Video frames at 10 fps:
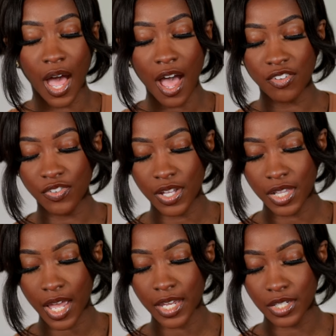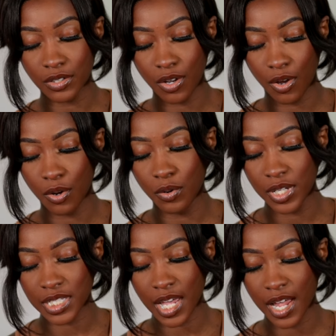I feel like, you know,
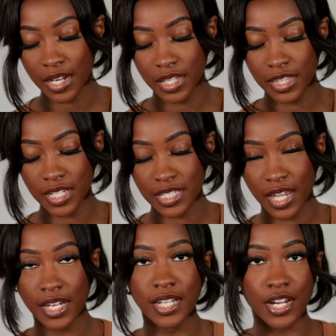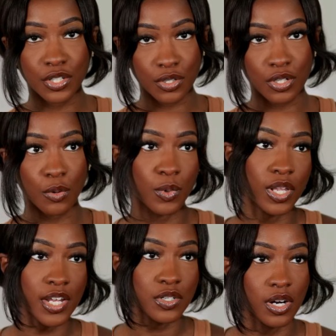it's got the things I need. I showed, oh well,
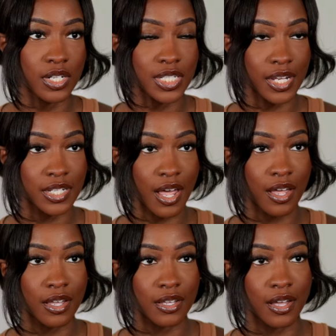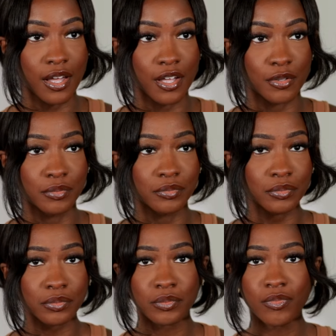I on TikTok. Um,
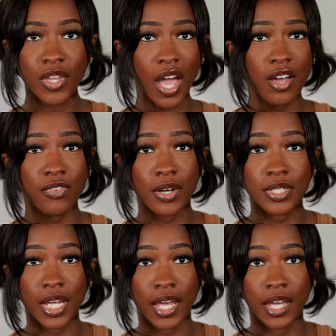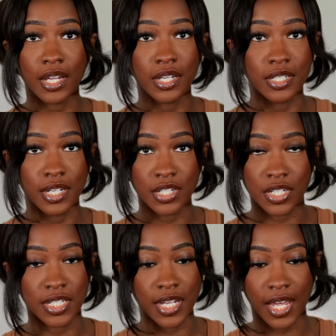I found a
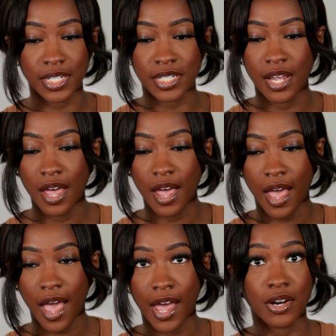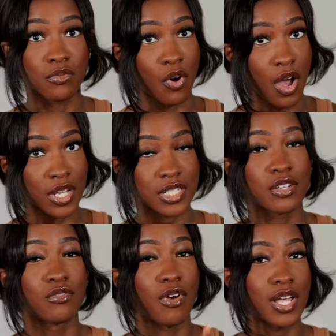dish set at Ross.
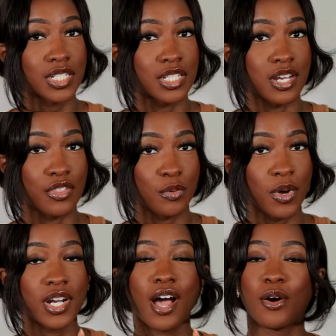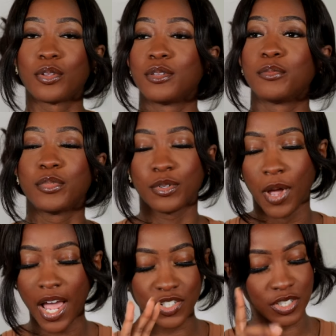Ross is another one. Oh,
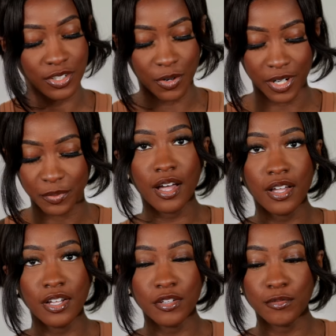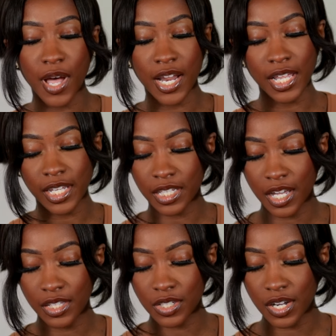actually, hold on. Um, and I like the
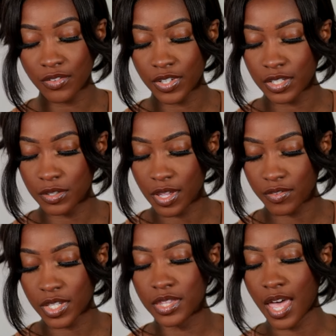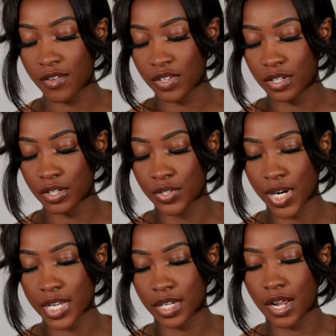color of it. They have a
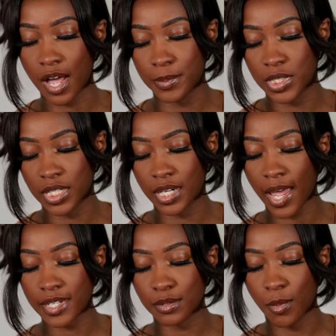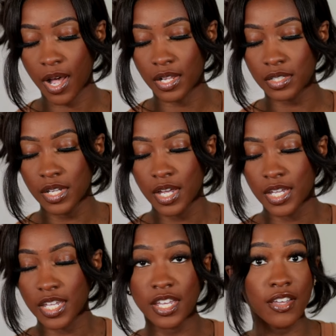granite option as well.
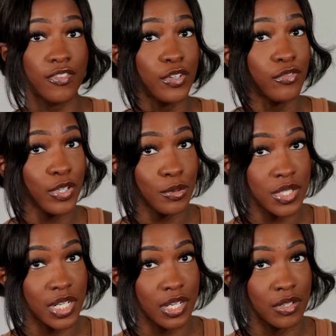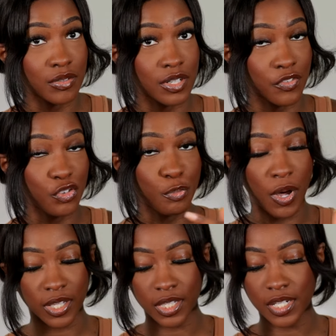If you've used it, if you've
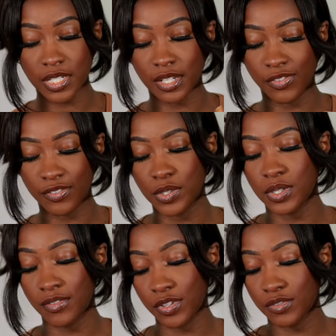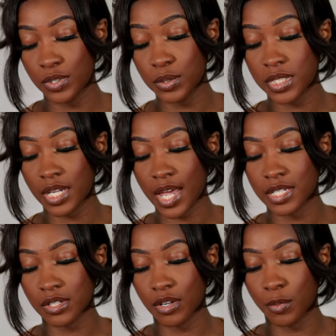bought this, if you if you've used it
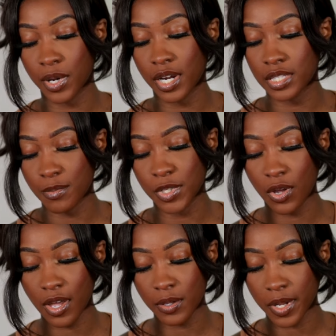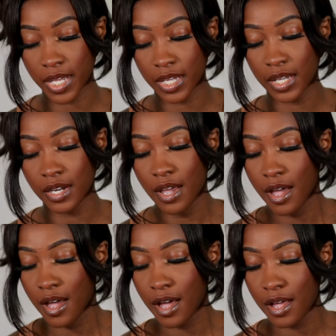as cookware, let me know how you like it.
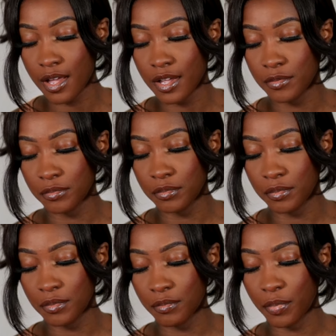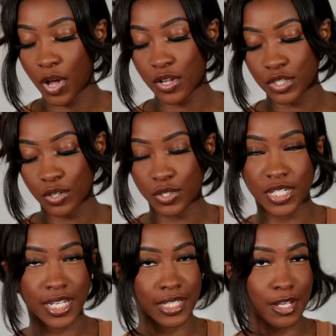Um, but also
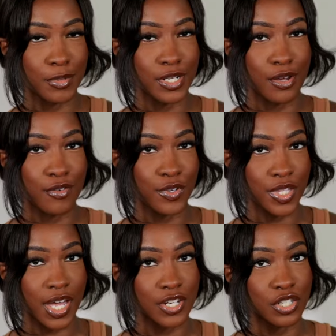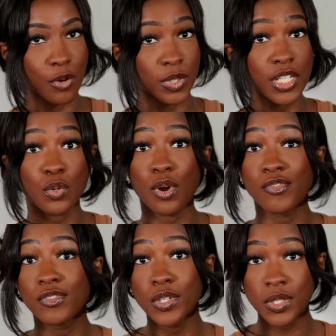just like let me know if you think I should go with this, or if
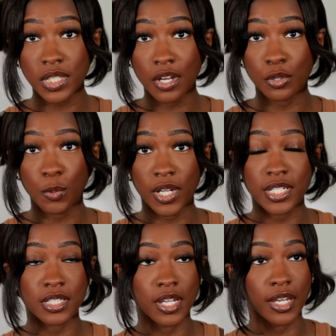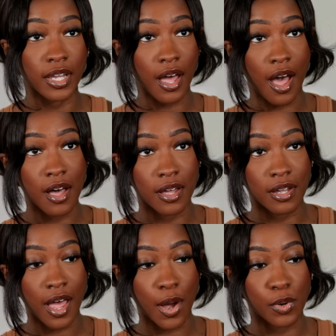you've used the other ones like uh,
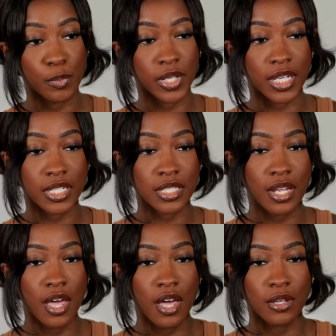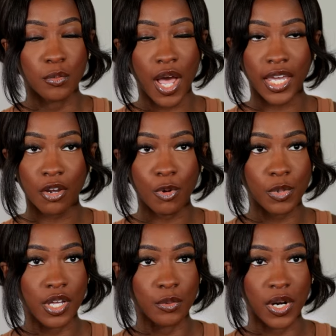Our Place. I can't
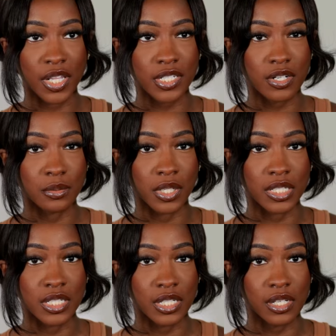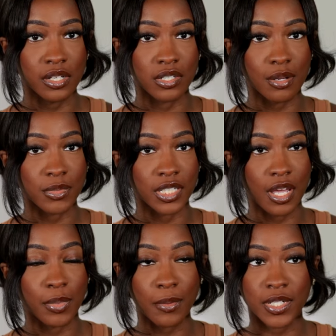remember the other one. I think it starts with like a C or something like
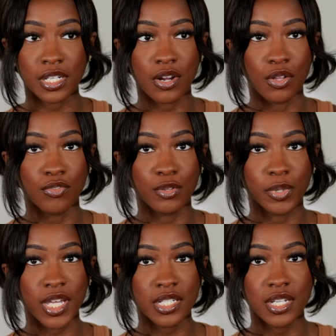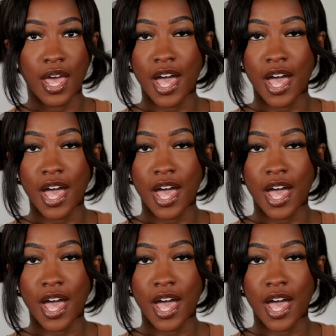that, but I've seen all over the place.